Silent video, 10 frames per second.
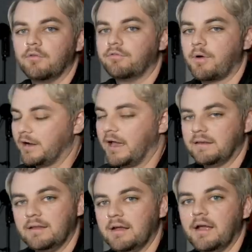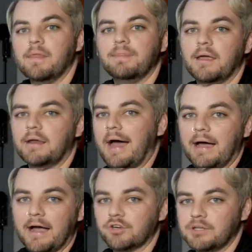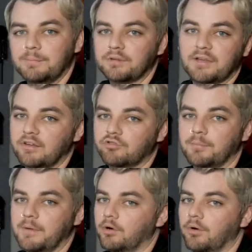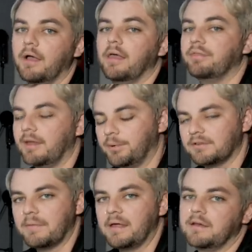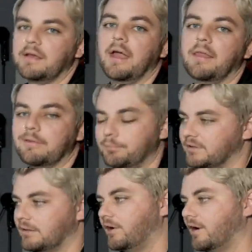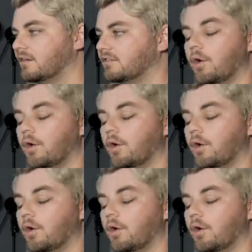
from an idea and then I actually built the instrumental and then put the melody and then put the lyrics.